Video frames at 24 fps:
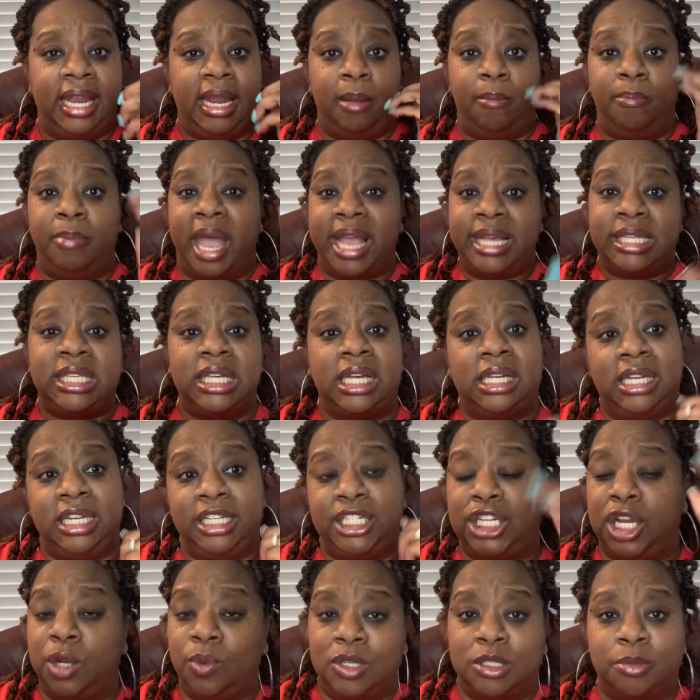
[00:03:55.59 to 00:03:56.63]
And basically
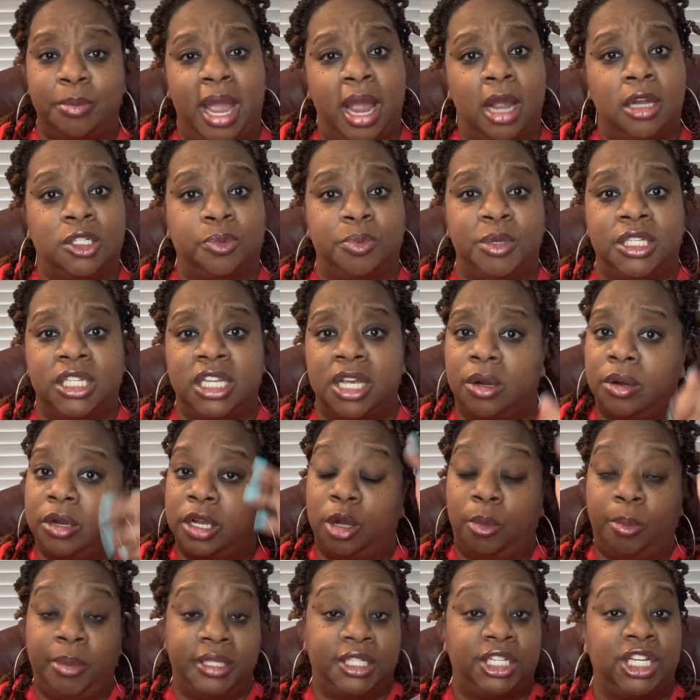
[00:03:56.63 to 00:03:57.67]
she was marriage
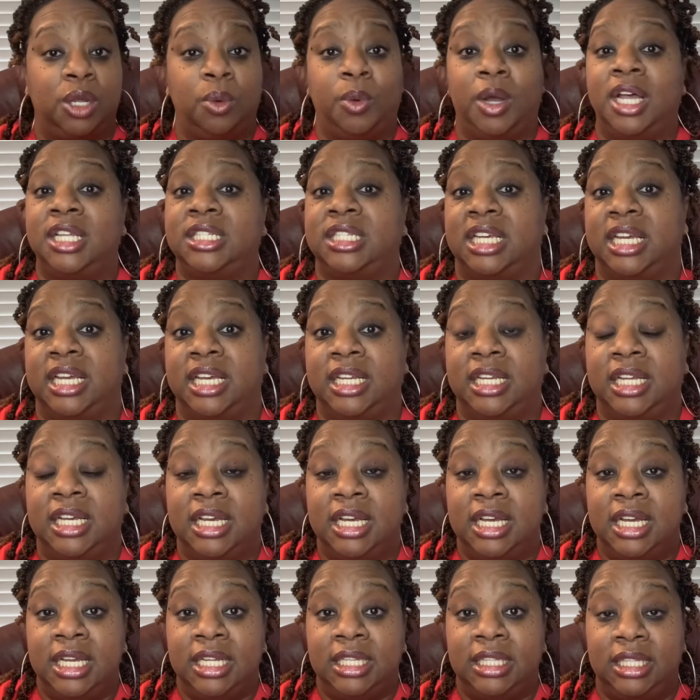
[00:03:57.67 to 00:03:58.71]
material, but she wasn't.
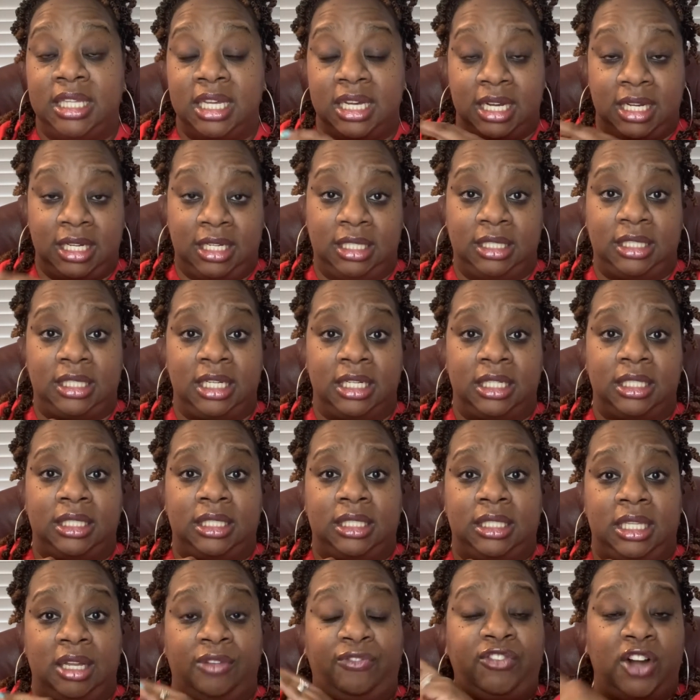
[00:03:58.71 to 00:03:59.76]

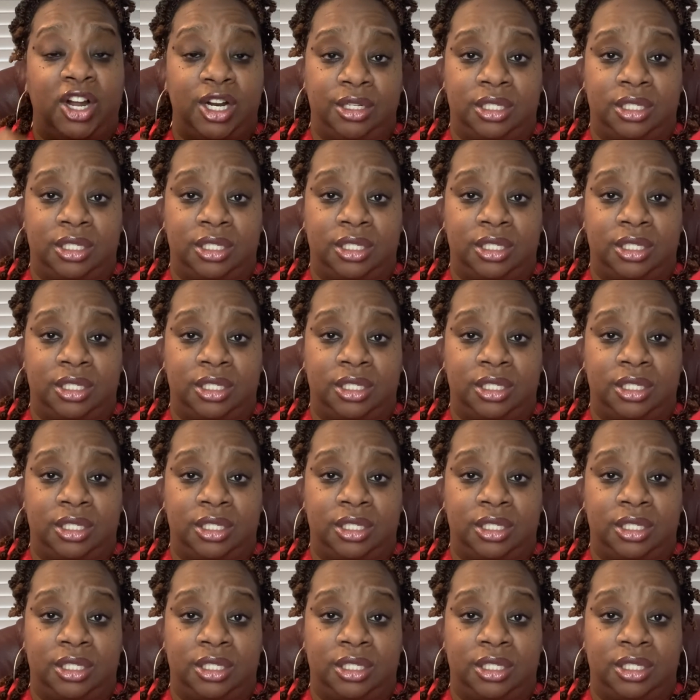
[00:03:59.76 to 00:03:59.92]
The first